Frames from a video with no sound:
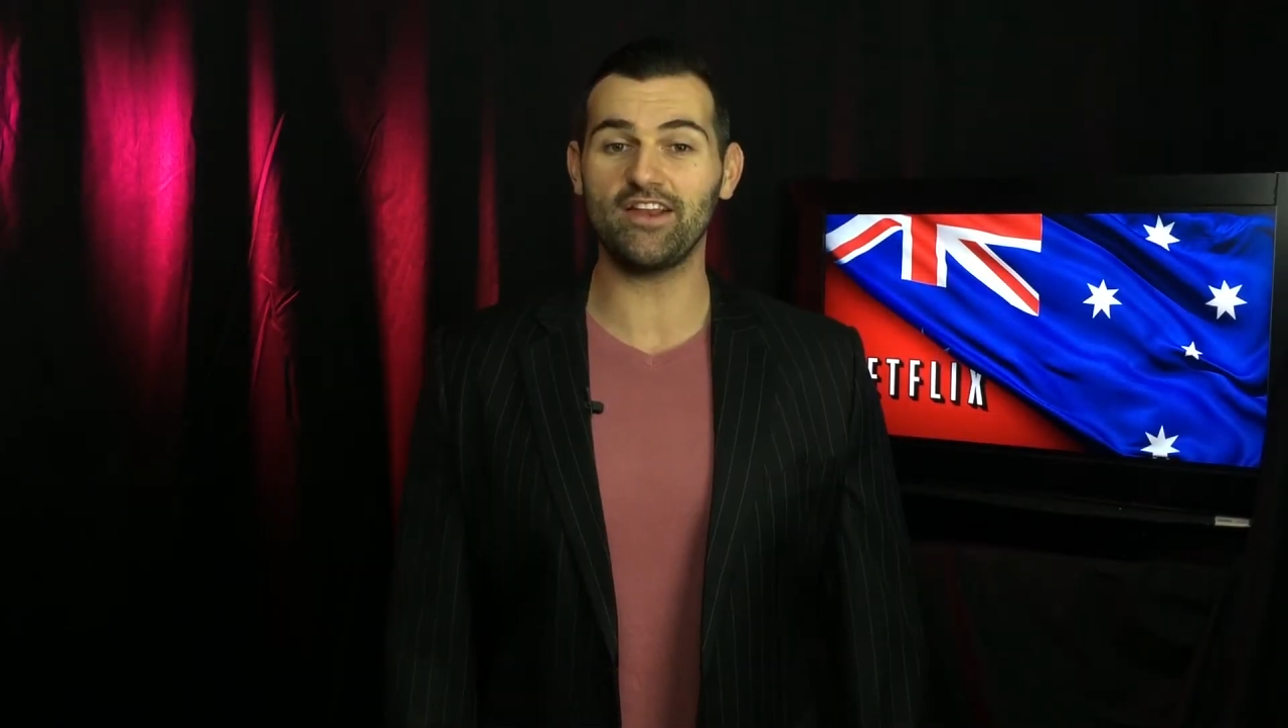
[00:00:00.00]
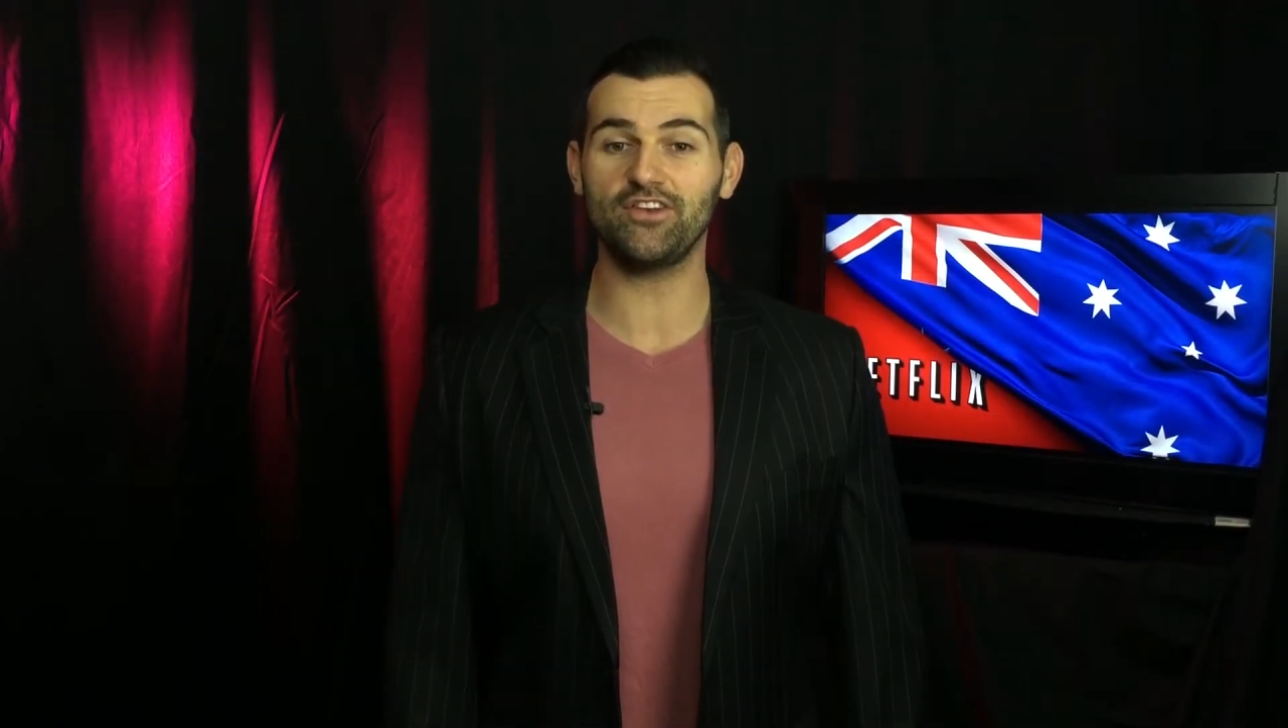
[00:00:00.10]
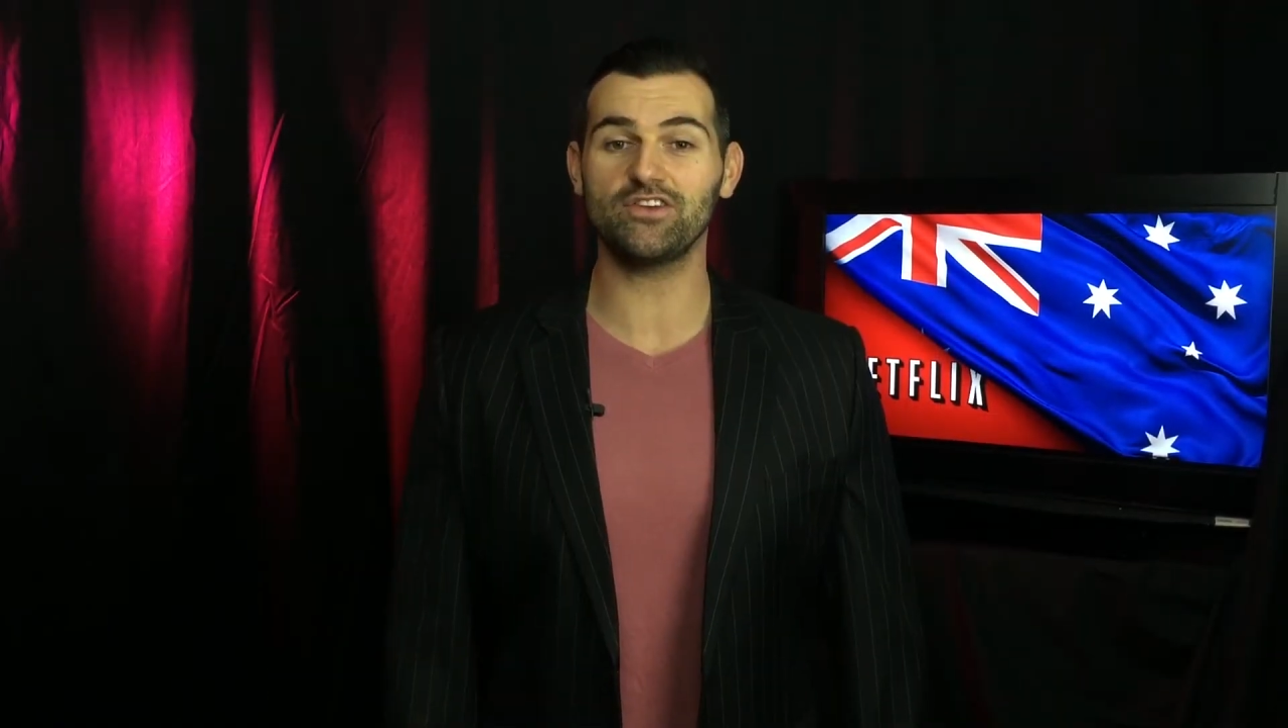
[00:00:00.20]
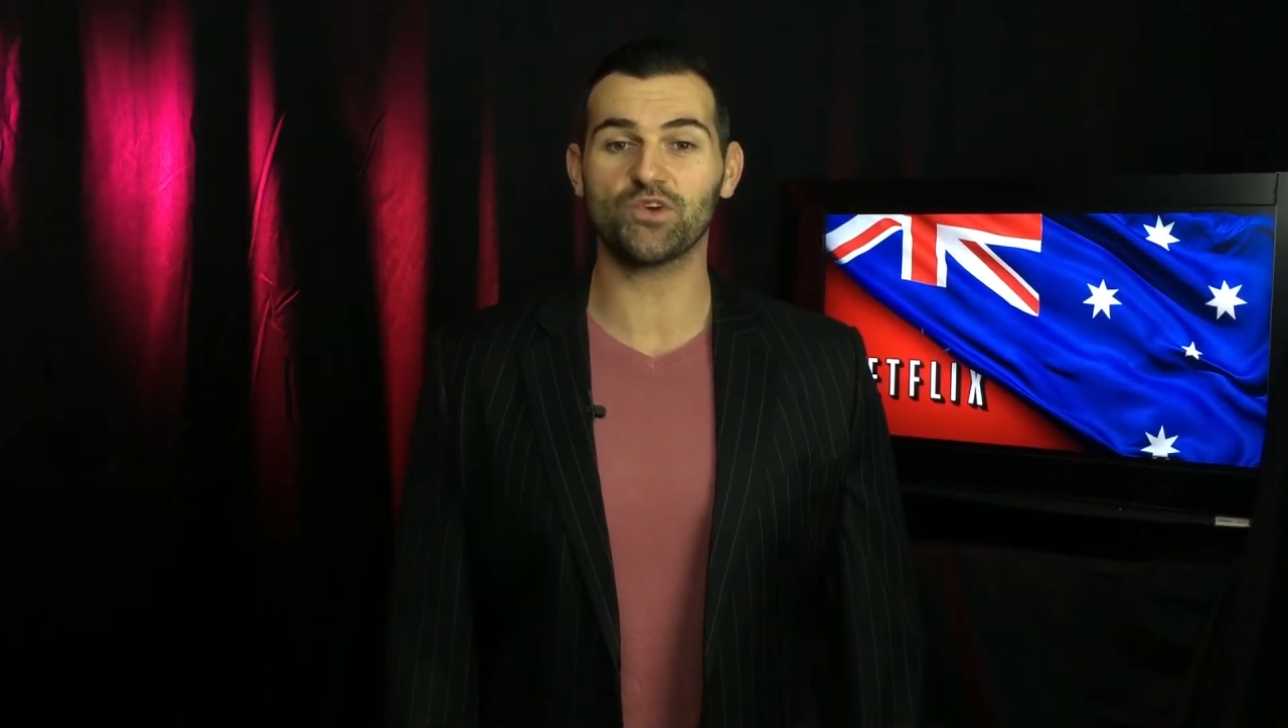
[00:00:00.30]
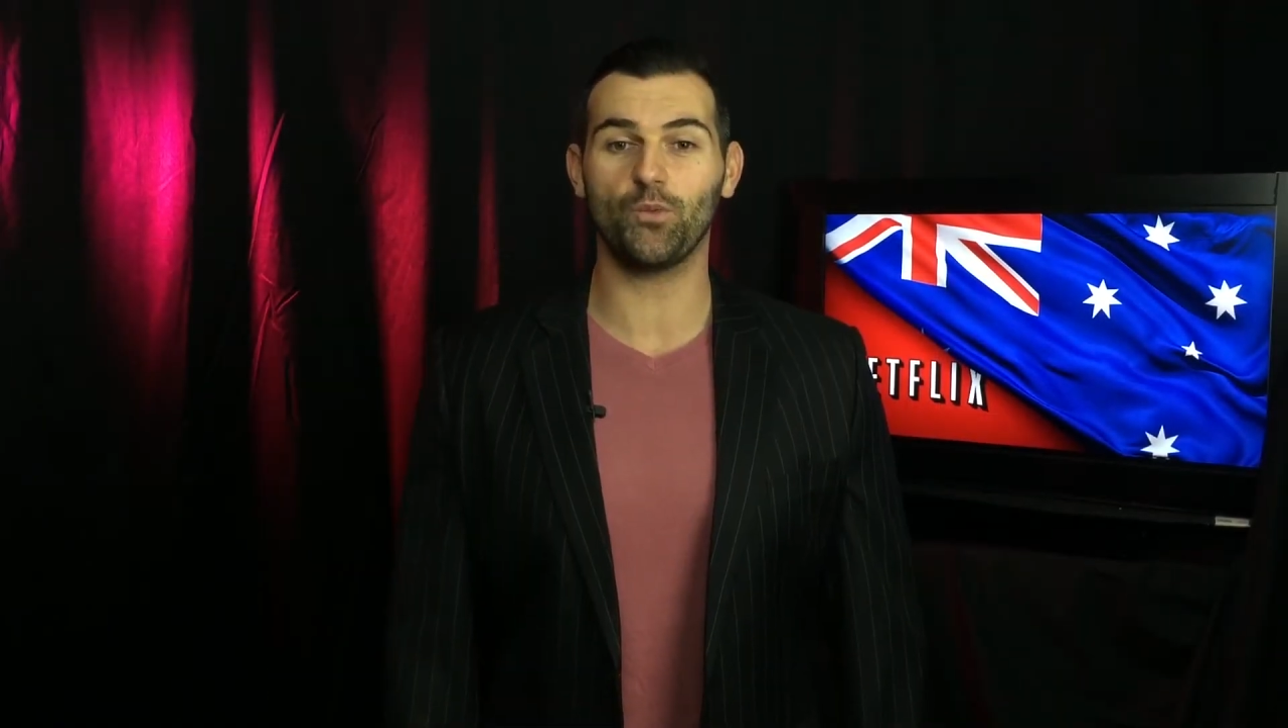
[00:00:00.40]

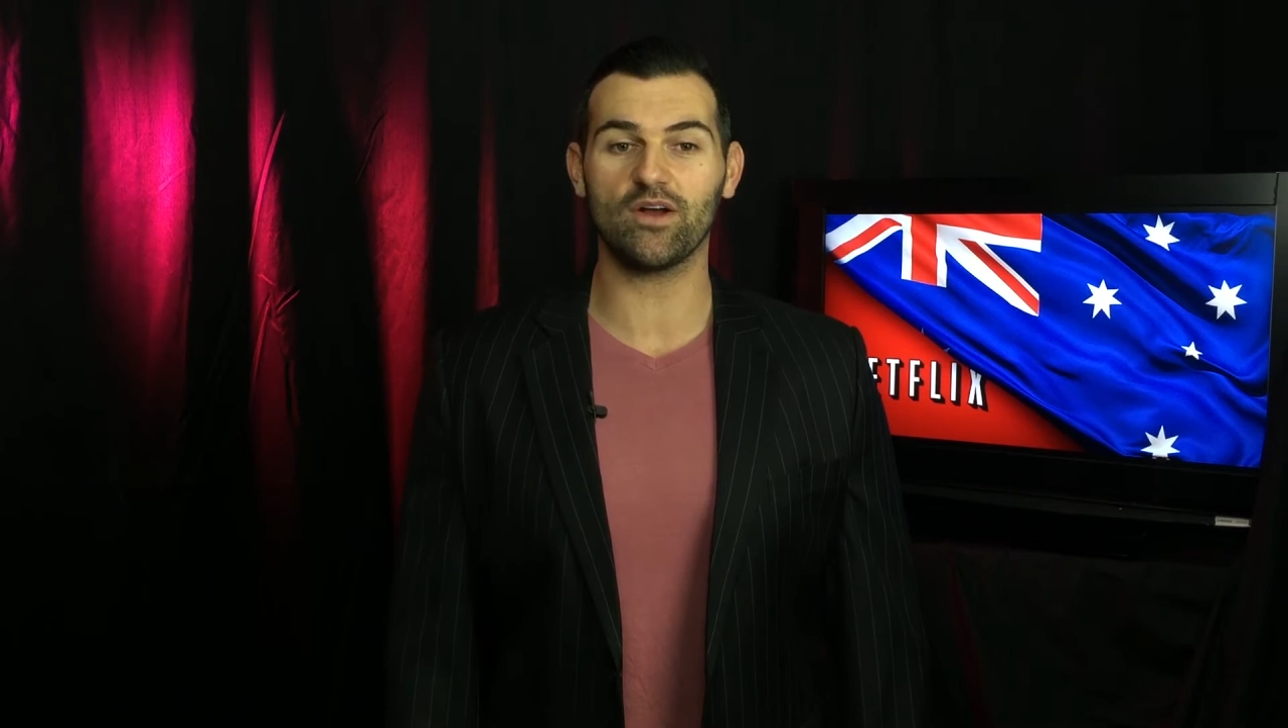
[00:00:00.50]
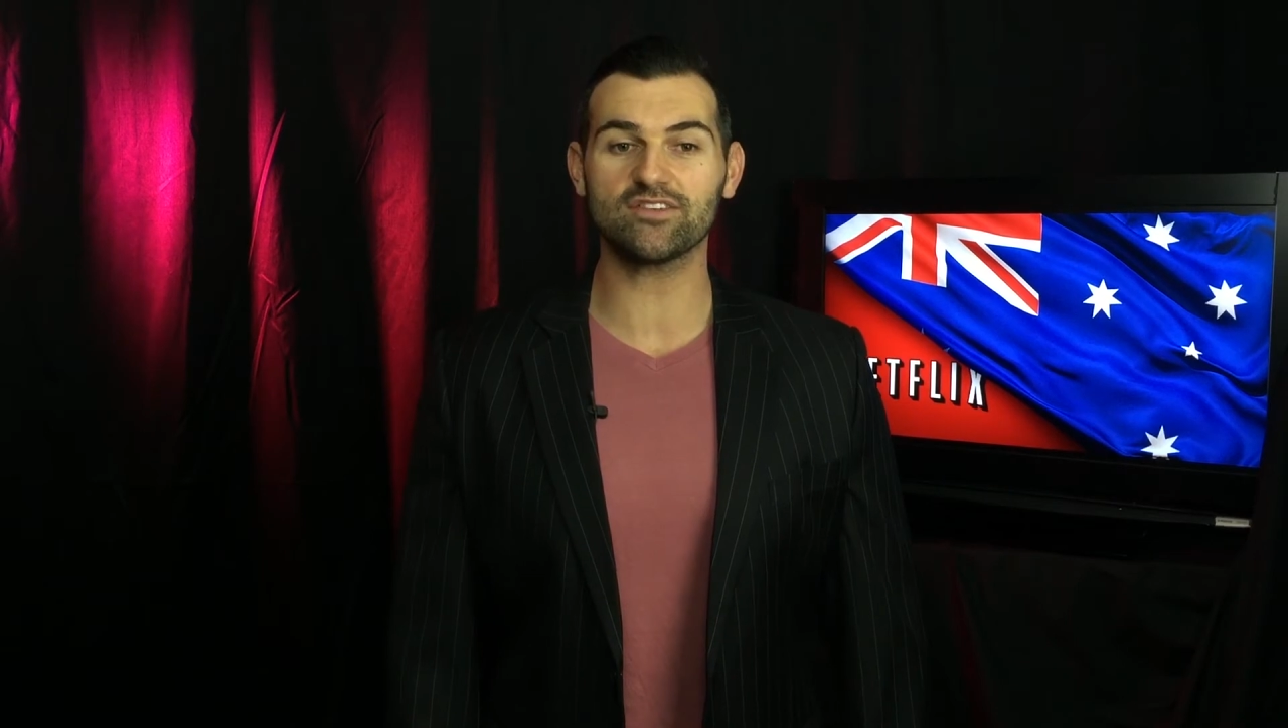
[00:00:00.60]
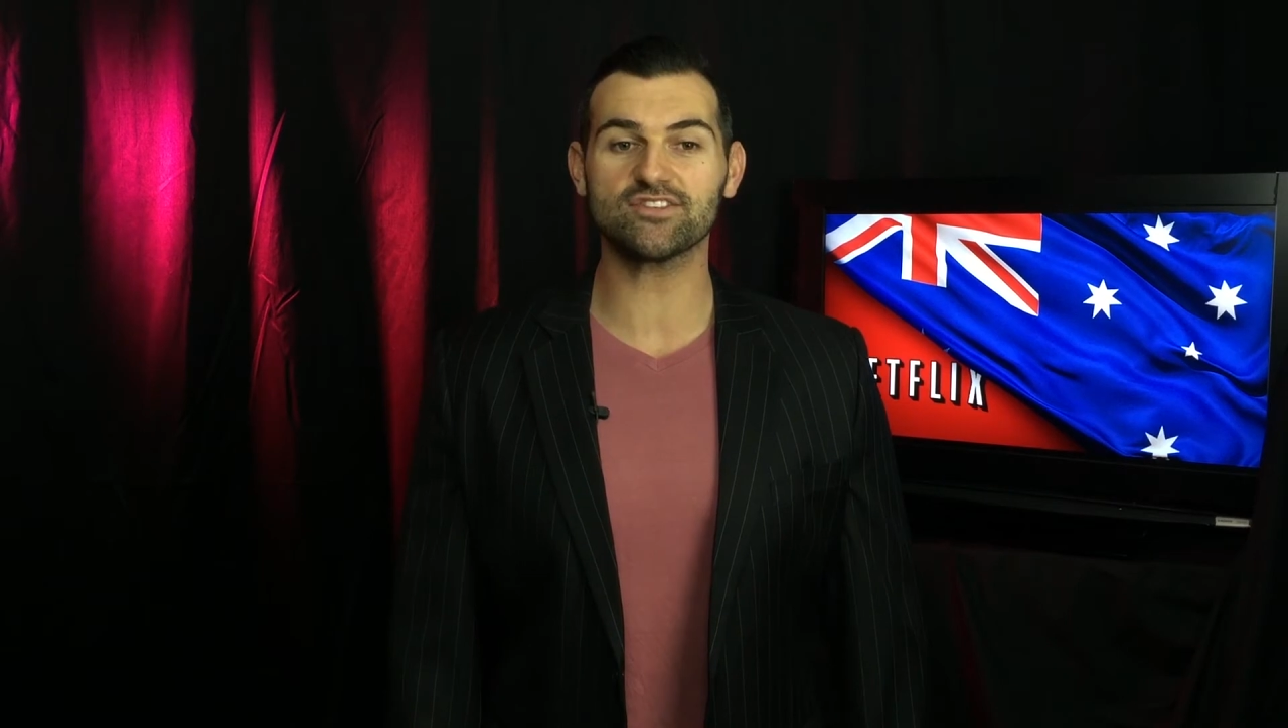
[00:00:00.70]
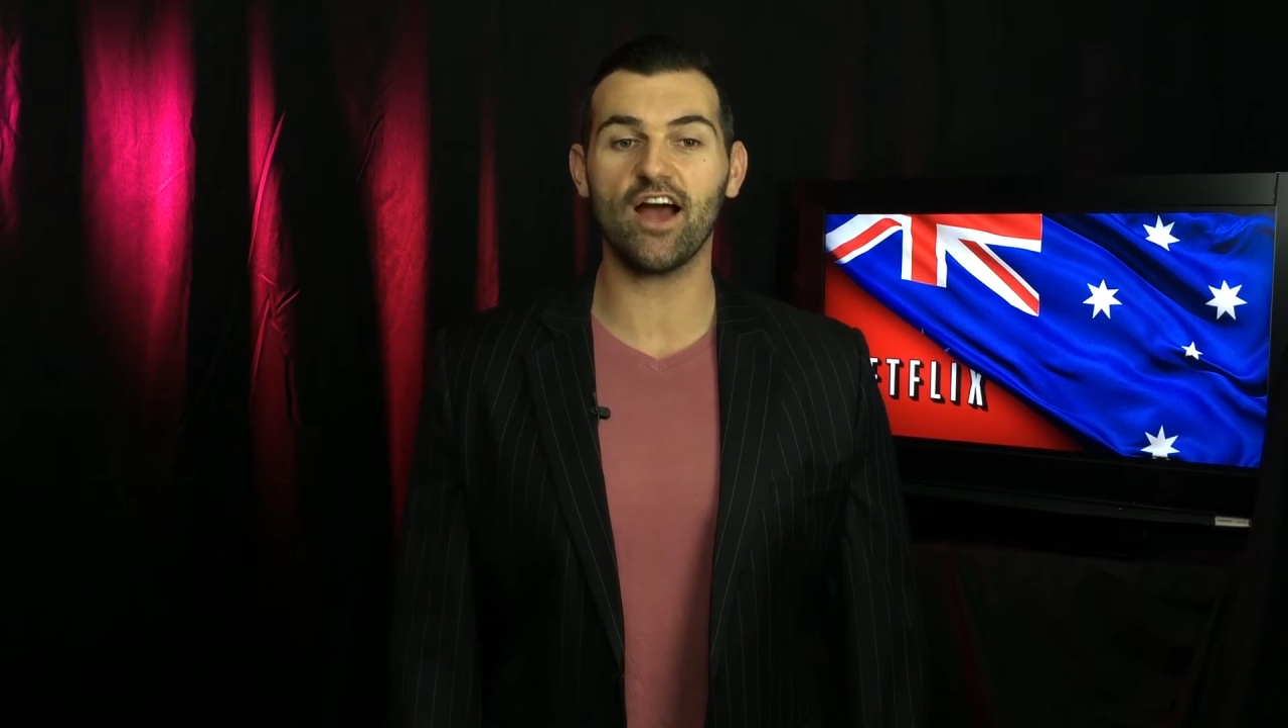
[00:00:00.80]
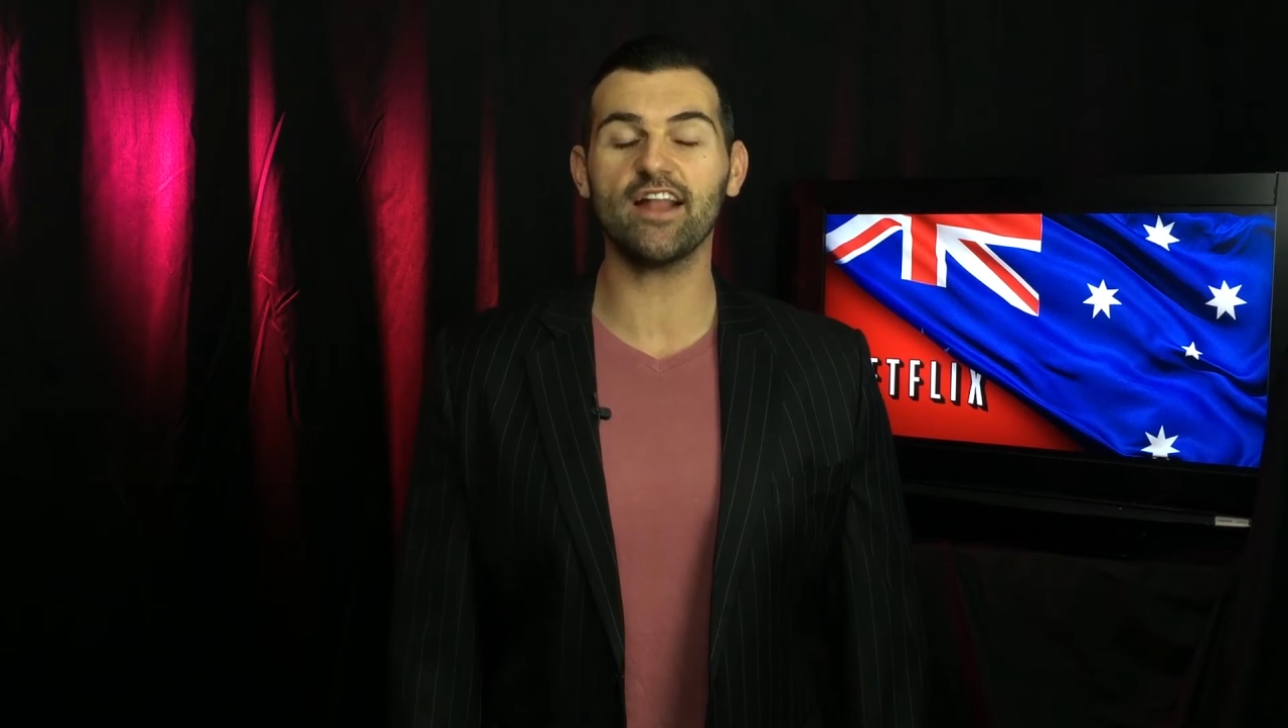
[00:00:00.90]
news on one
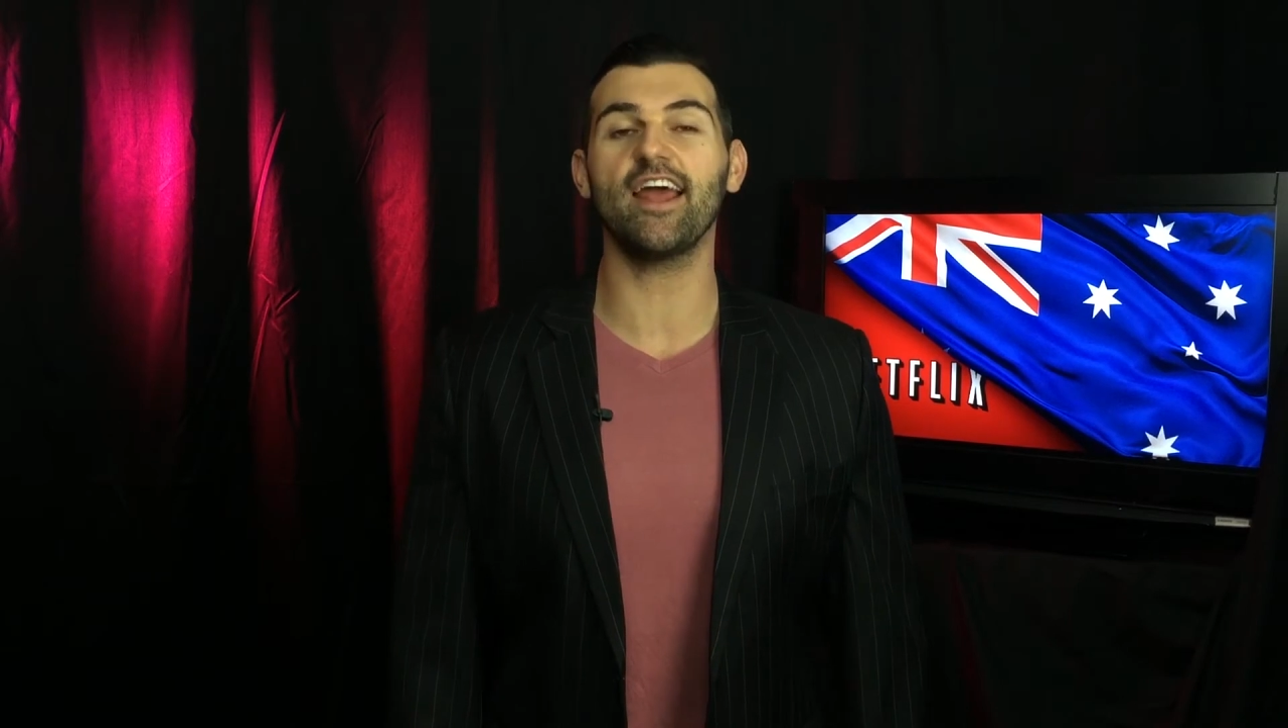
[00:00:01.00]
side,